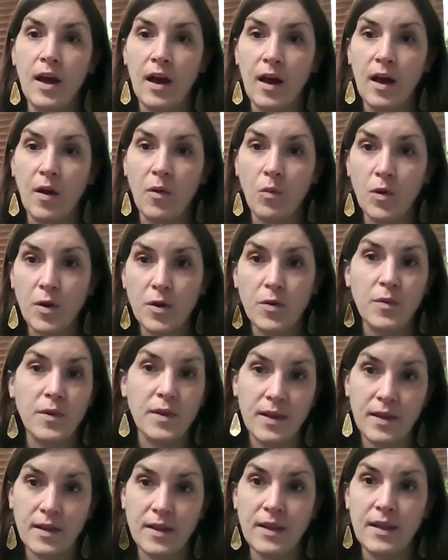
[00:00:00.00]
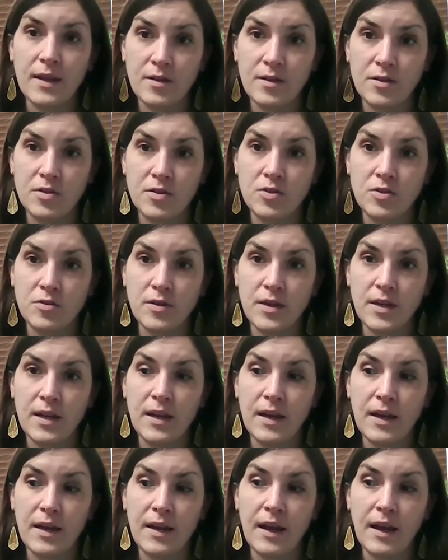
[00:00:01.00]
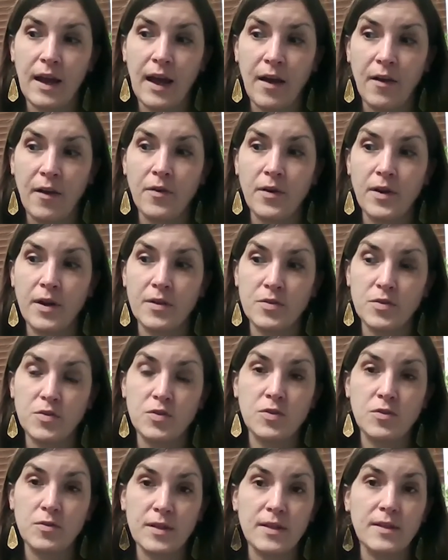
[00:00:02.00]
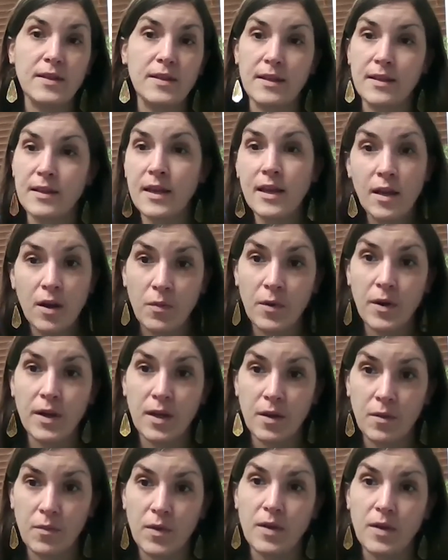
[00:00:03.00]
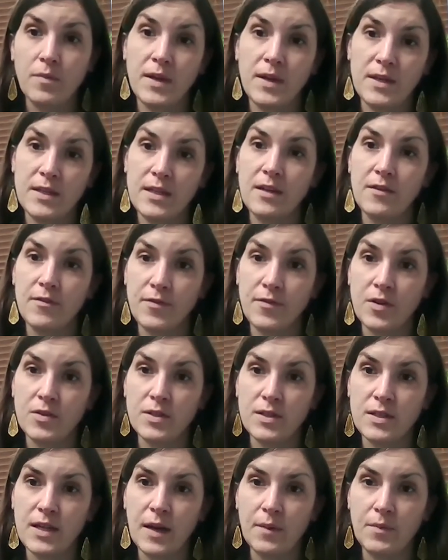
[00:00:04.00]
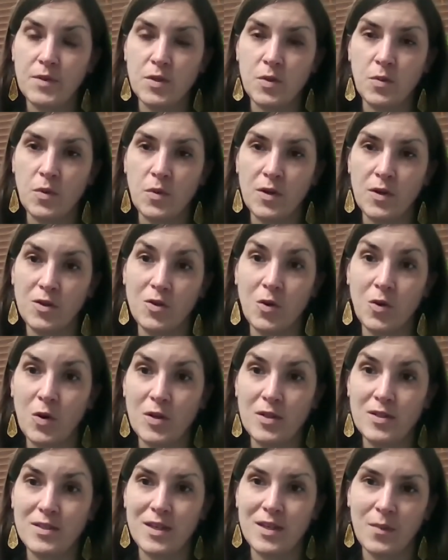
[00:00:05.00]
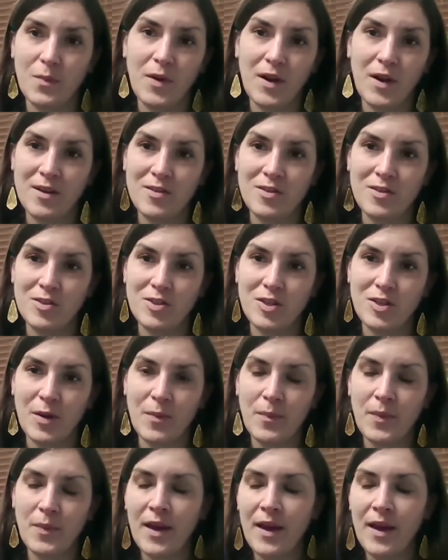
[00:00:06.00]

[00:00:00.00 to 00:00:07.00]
uh, work within the industry and how a student that they are working with may take first steps to work towards an apprenticeship.